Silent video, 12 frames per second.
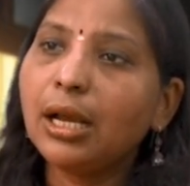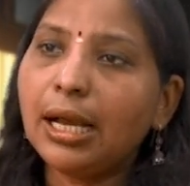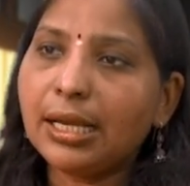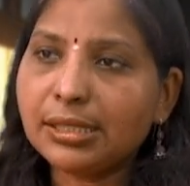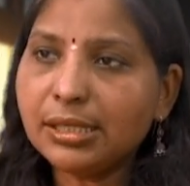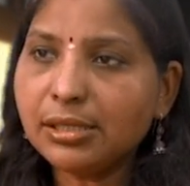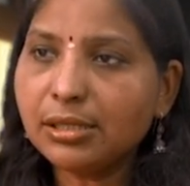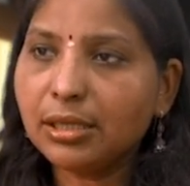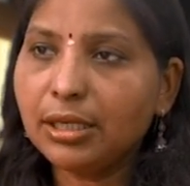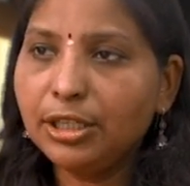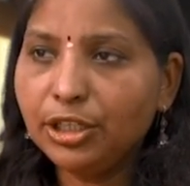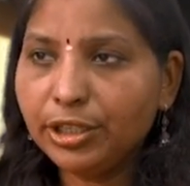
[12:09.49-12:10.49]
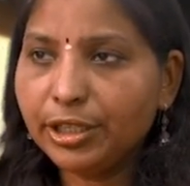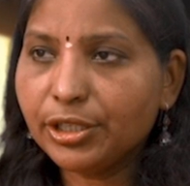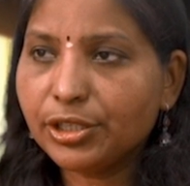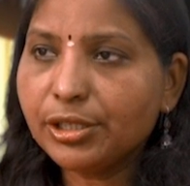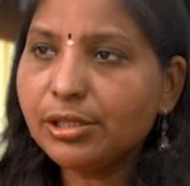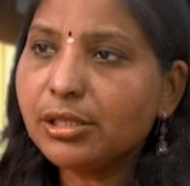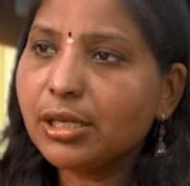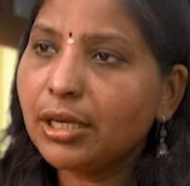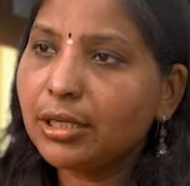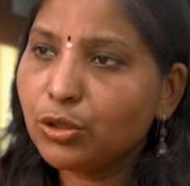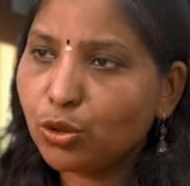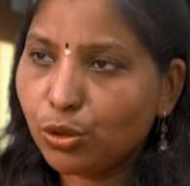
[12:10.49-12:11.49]
Assess indications
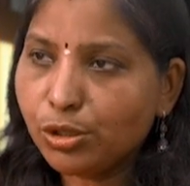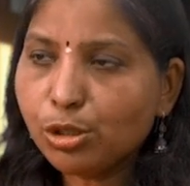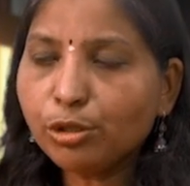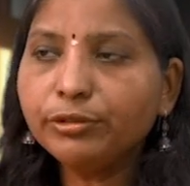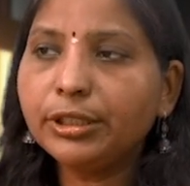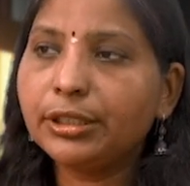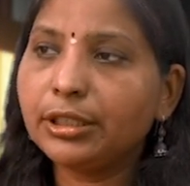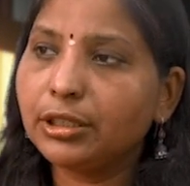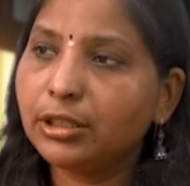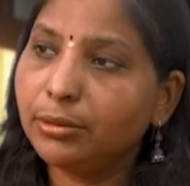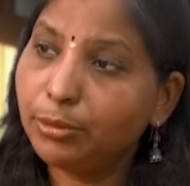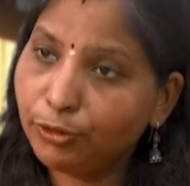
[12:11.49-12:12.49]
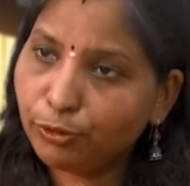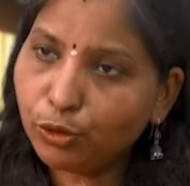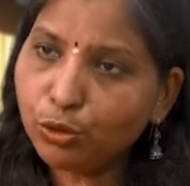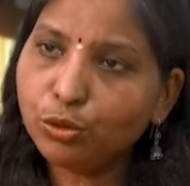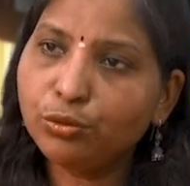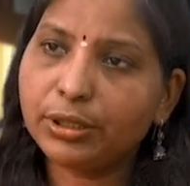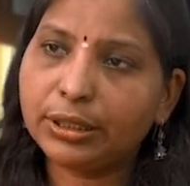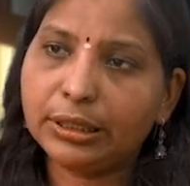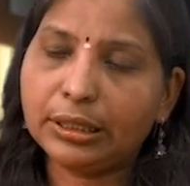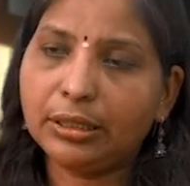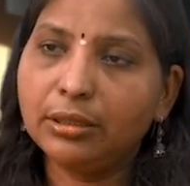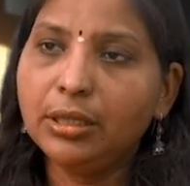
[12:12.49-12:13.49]
and choice of the drug before Udvartana.